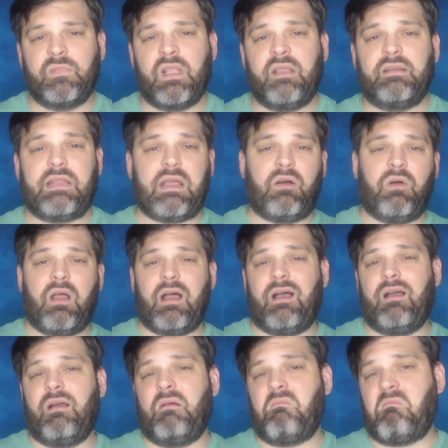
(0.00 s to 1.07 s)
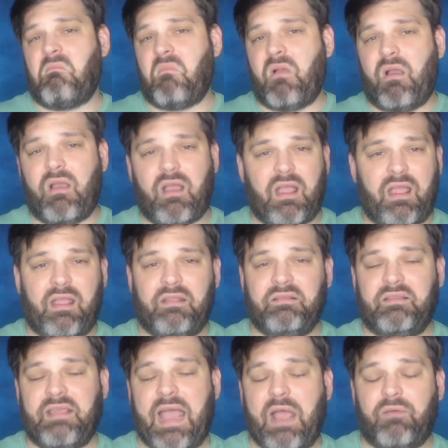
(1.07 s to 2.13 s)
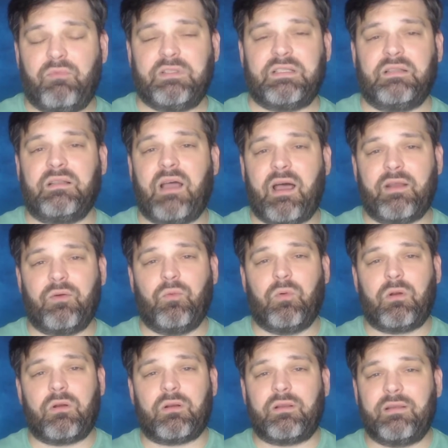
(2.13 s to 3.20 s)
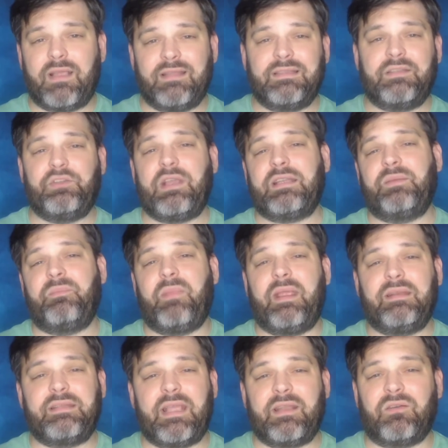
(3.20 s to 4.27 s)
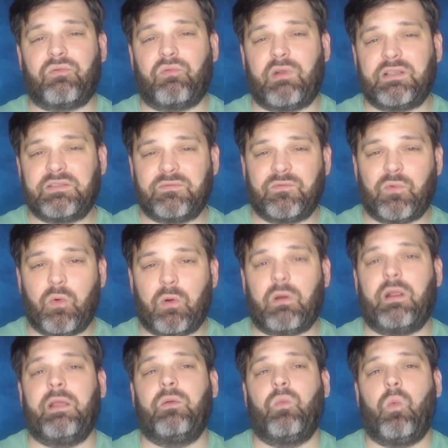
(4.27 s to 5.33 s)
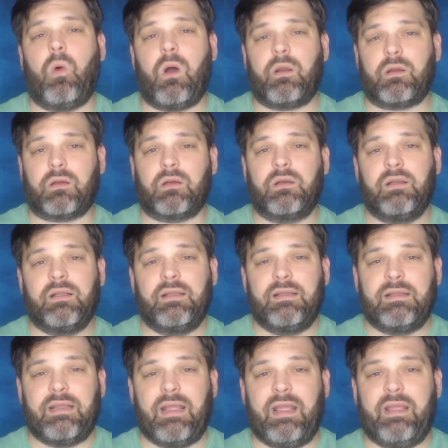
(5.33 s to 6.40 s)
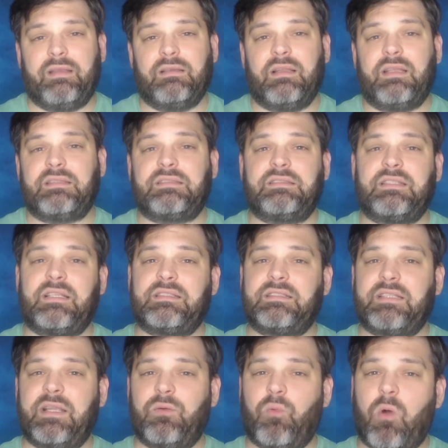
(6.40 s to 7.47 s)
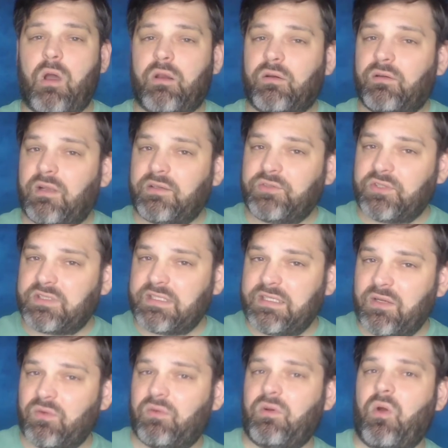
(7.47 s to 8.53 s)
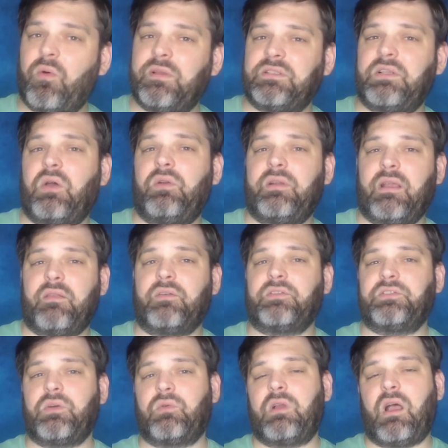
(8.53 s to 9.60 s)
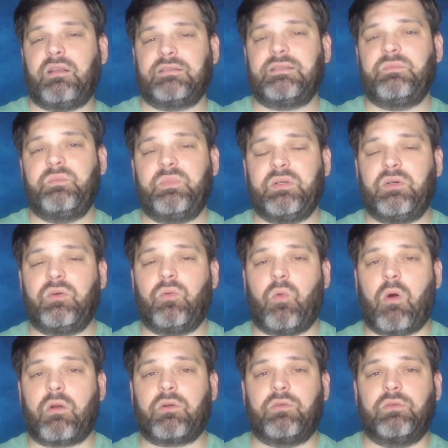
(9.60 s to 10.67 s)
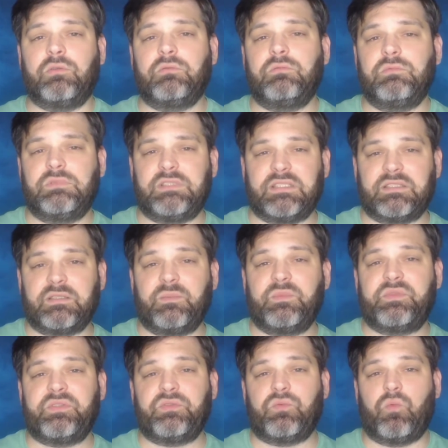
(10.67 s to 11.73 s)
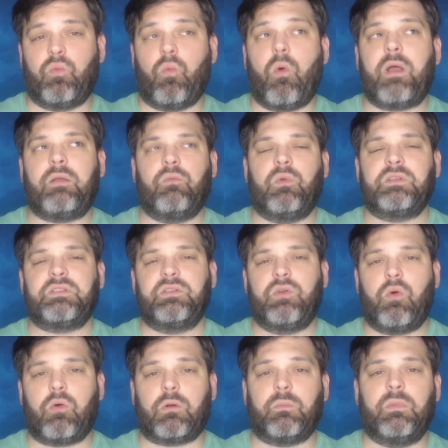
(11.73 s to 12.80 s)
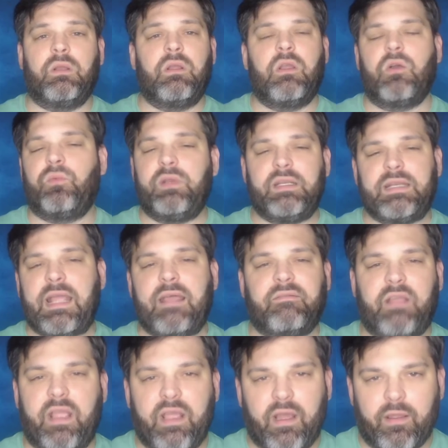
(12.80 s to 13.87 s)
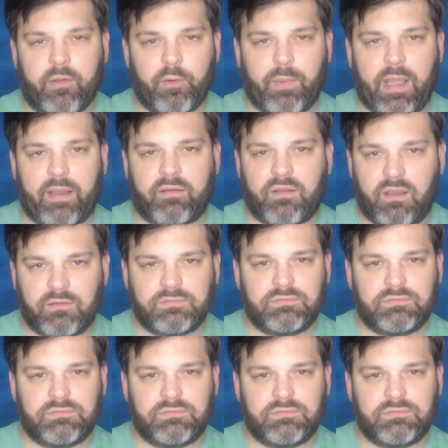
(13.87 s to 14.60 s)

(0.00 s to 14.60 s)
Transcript: Now, that was a lot of work, and then you had to maintain a reservoir and water, and let's just say water and electricity don't always go together, so custom built water-cooled systems is what was the norm. We didn't have AIO back then.